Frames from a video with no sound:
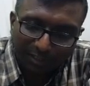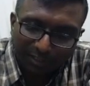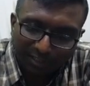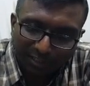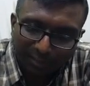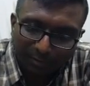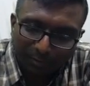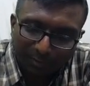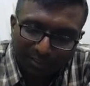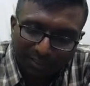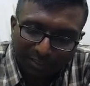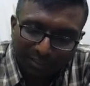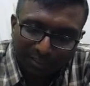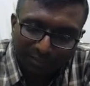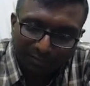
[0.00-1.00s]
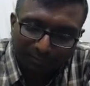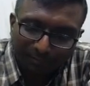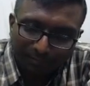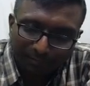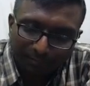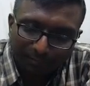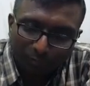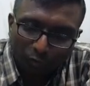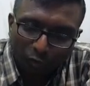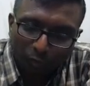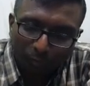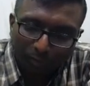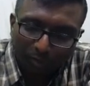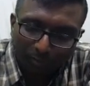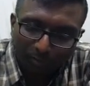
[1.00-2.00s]
100 times, please write. No
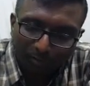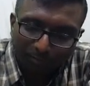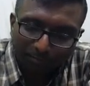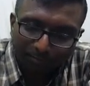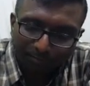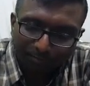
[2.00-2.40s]
problem.